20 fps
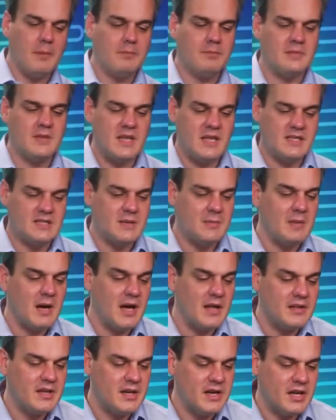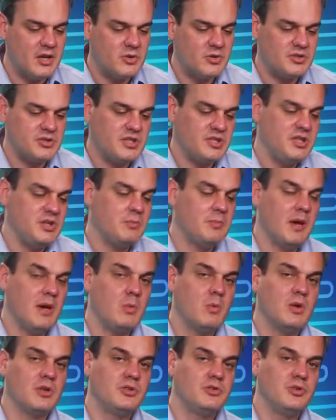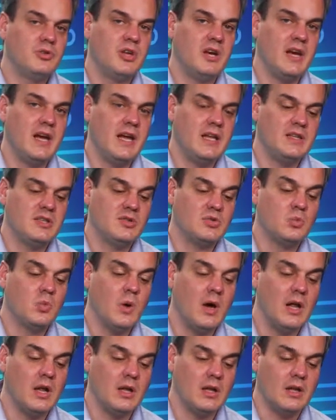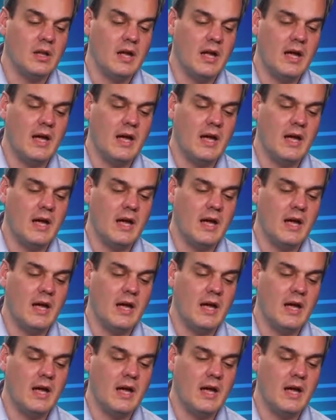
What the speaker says: There's some other records that you may want to create as well.